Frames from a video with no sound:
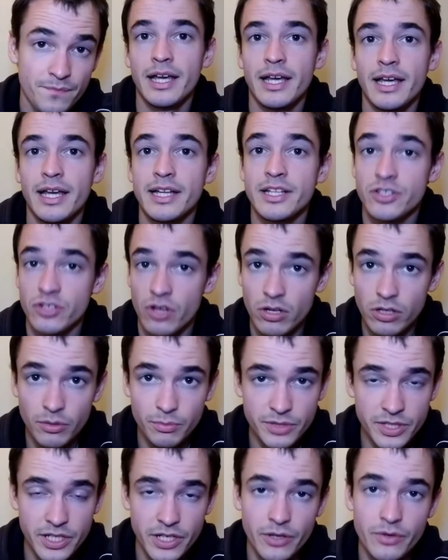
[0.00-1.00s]
It's all up
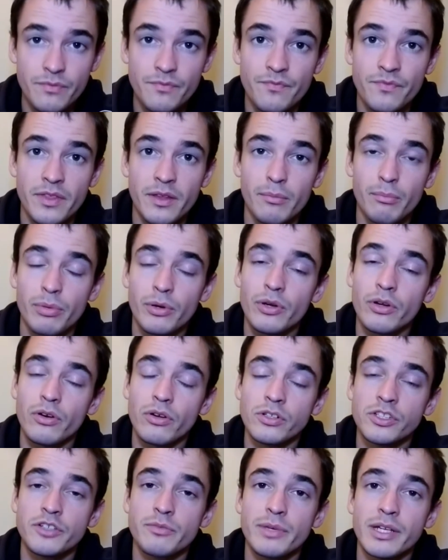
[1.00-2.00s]
to you, but
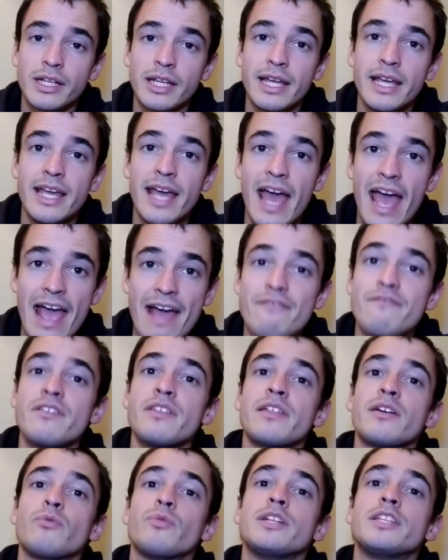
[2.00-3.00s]
ultimately
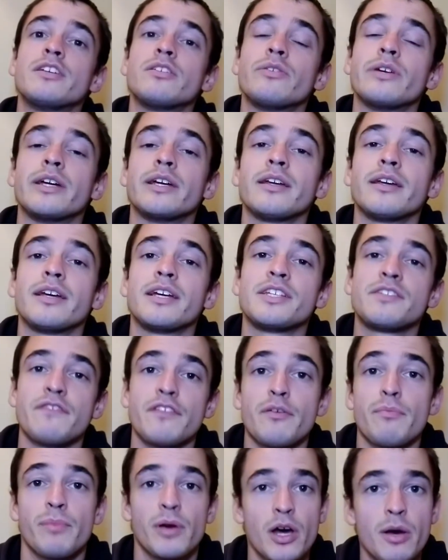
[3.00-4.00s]
everything we're doing is for the
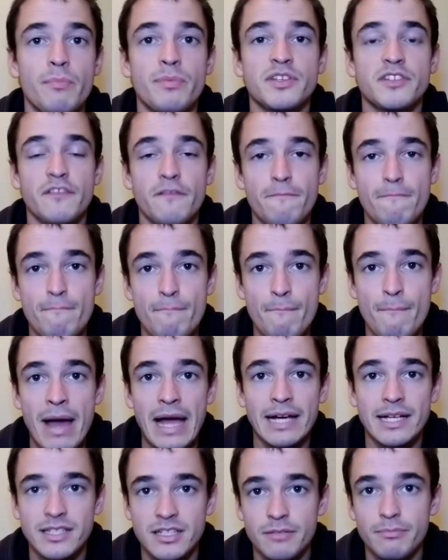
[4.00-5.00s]
purpose of
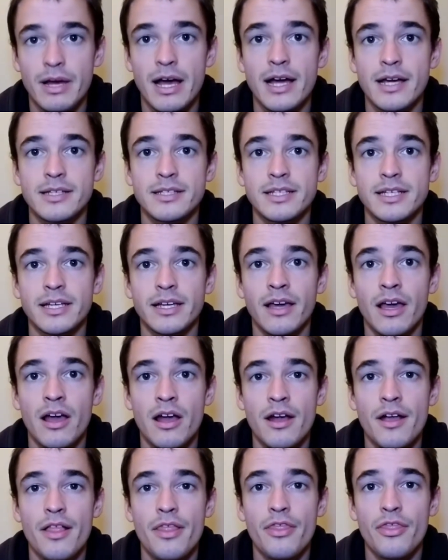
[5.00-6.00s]
maximizing
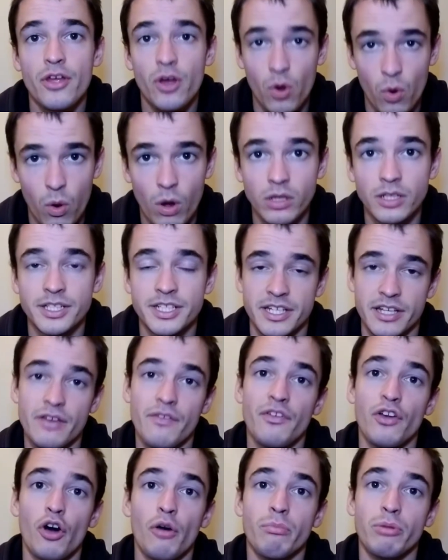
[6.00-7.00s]
the quality of
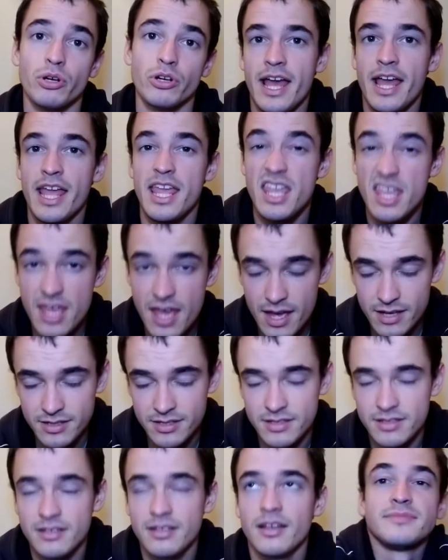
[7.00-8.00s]
your book.
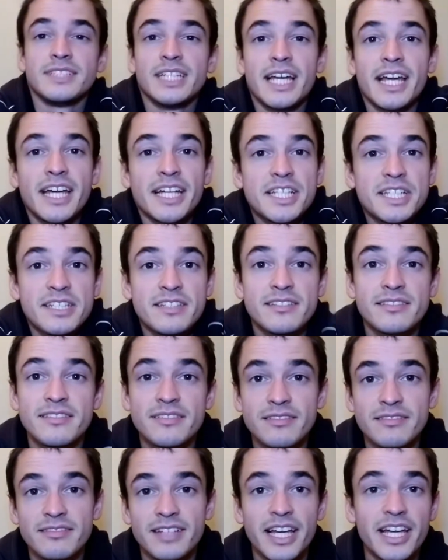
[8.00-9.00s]
Yes,
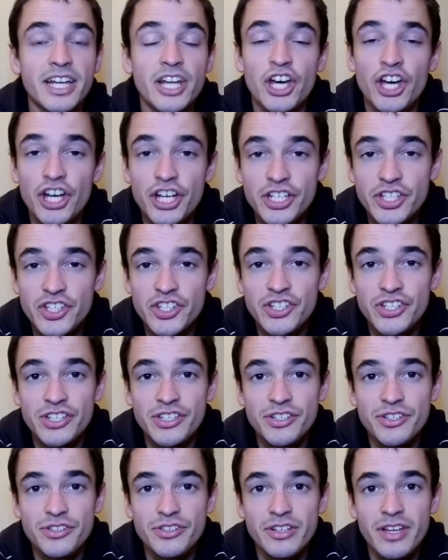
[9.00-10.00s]
it hurts
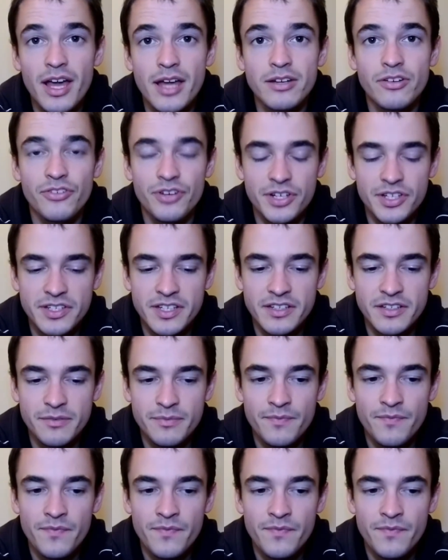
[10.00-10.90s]
to get criticism,